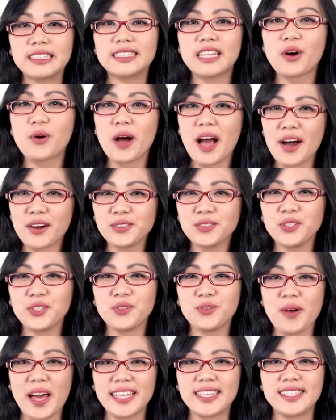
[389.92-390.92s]
Now, how do
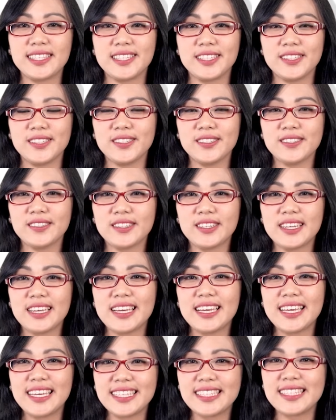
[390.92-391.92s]
you answer?
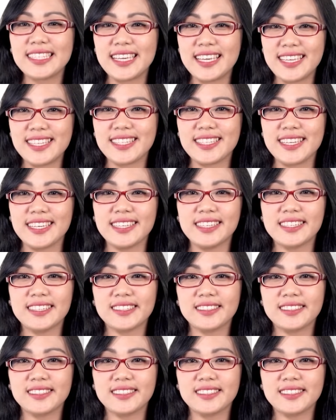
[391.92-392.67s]
It's easy.